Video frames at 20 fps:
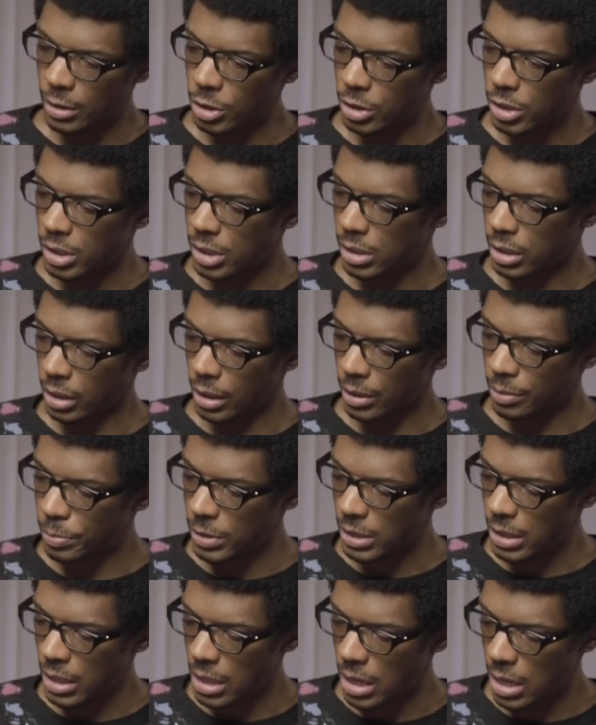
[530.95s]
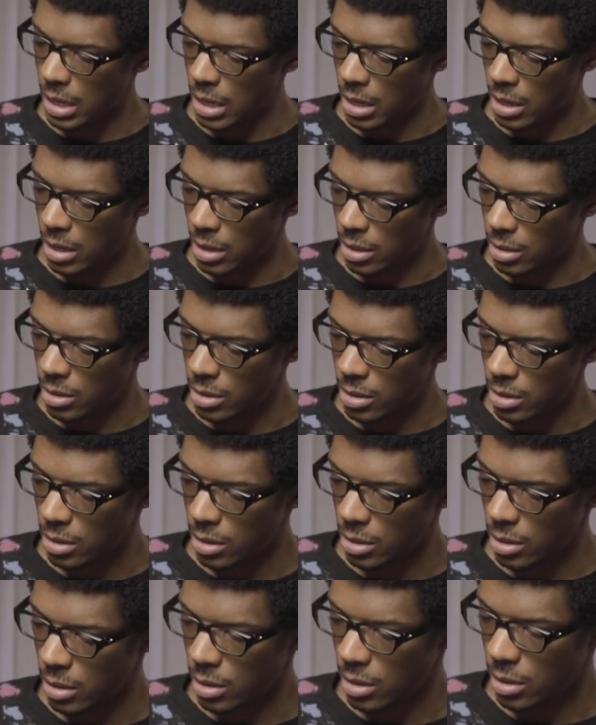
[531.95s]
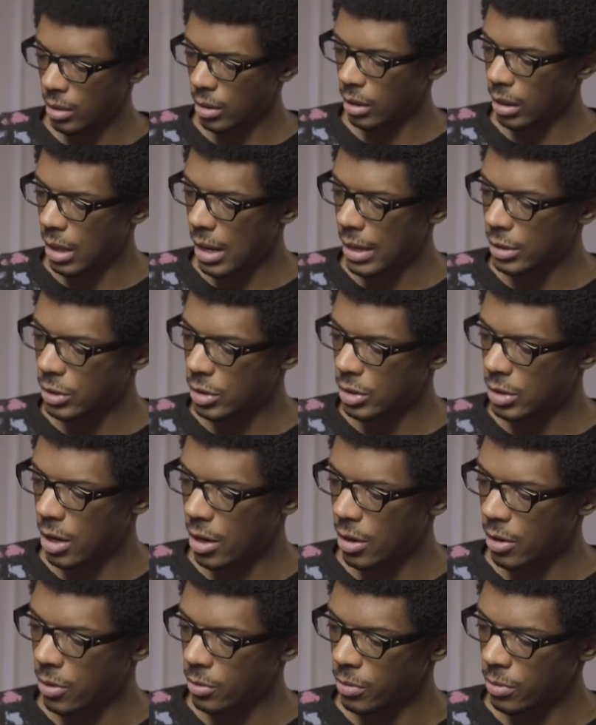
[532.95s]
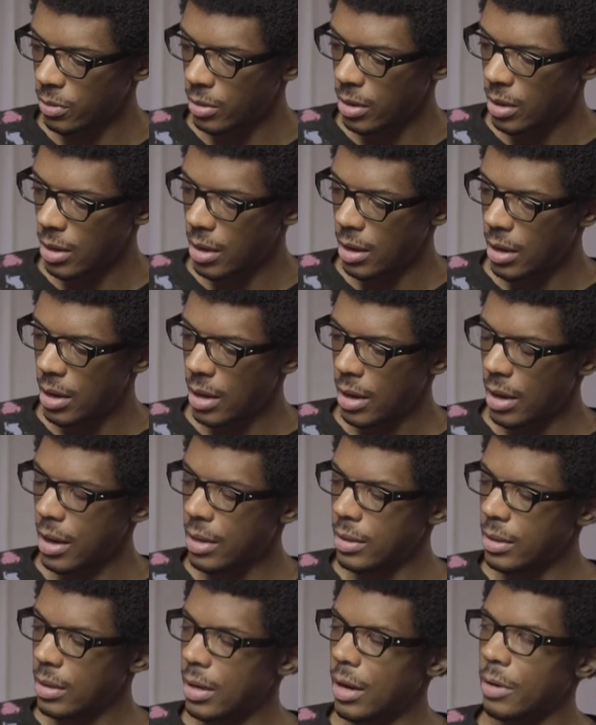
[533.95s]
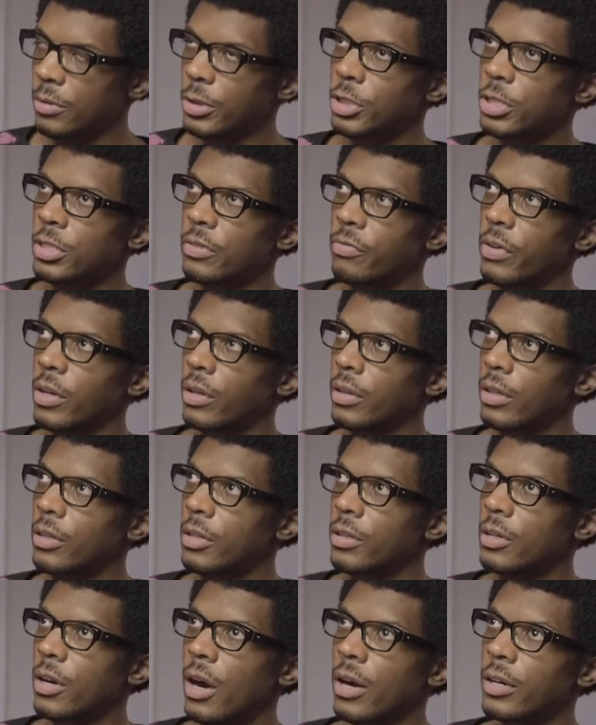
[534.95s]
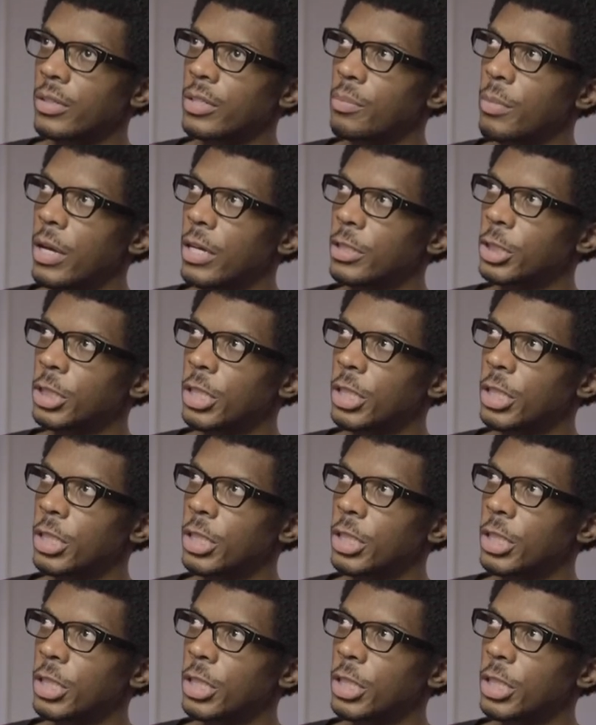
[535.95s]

I just slipped it in like so, and then I would just feel in the dark to make